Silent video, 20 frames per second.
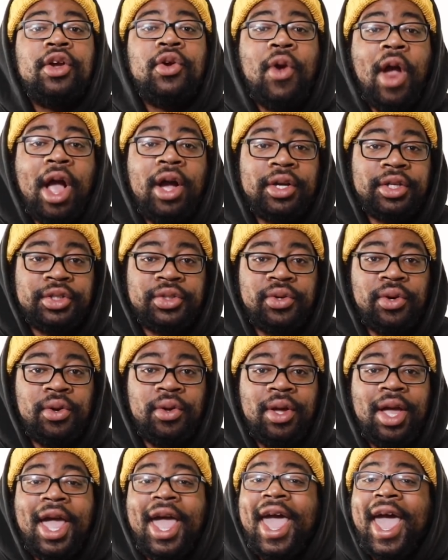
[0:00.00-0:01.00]
Ground
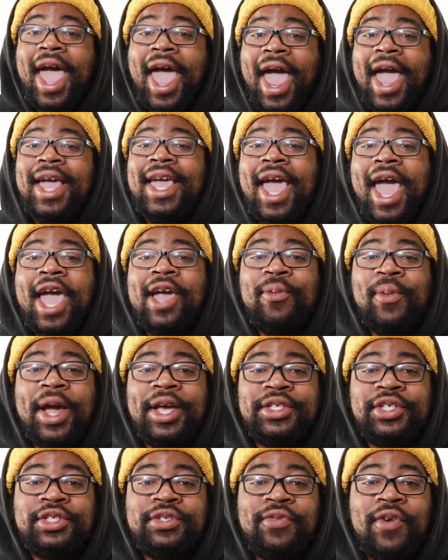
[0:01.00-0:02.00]
Control, aka
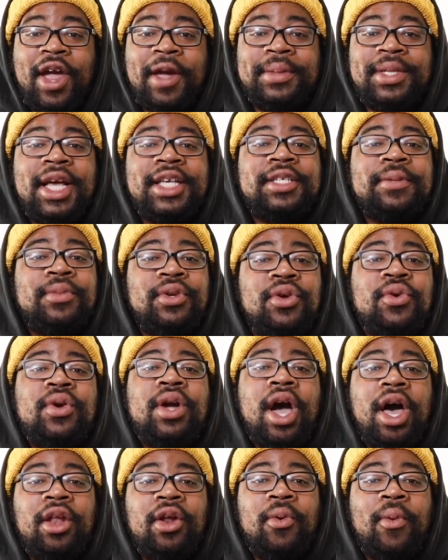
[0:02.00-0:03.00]
Razor's Frames has some new
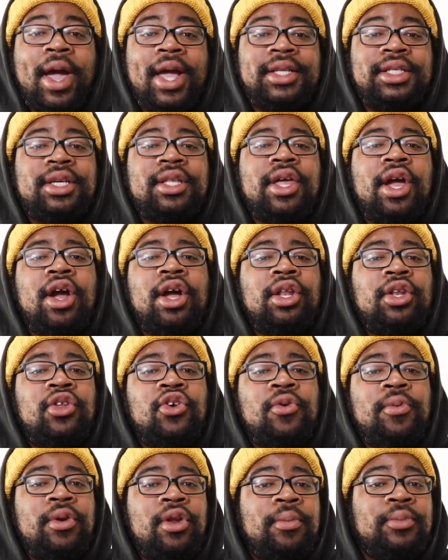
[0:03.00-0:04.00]
colorways to their
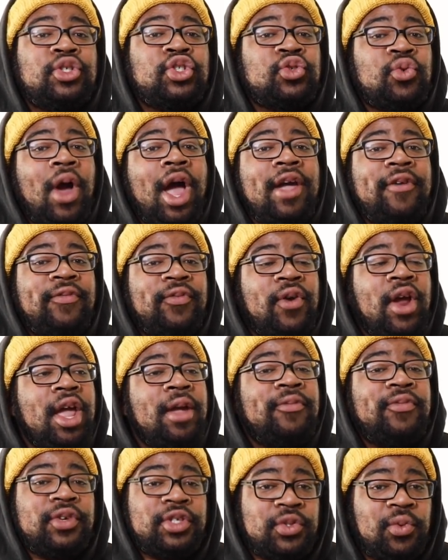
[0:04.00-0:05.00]
aluminum
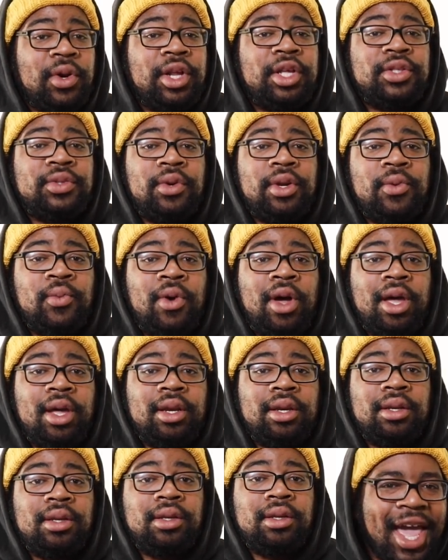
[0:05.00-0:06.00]
tri-frame for 2021.
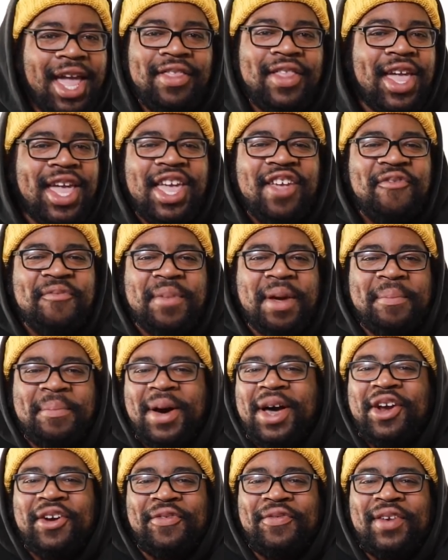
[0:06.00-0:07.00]
And they give me
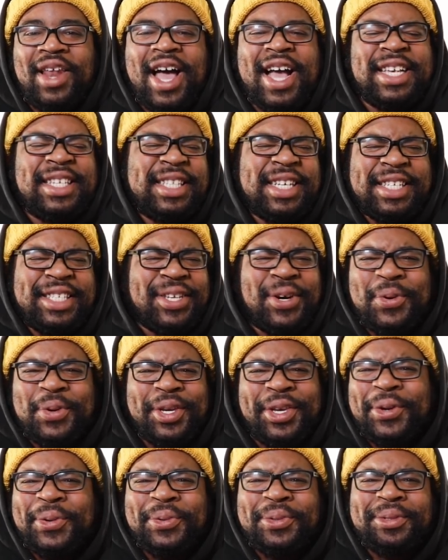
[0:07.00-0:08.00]
butterflies, they're so
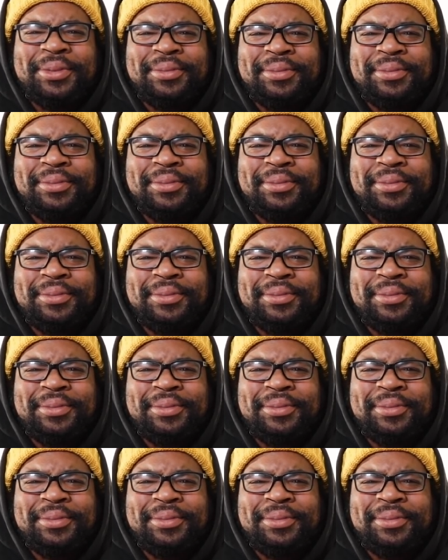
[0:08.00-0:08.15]
cute.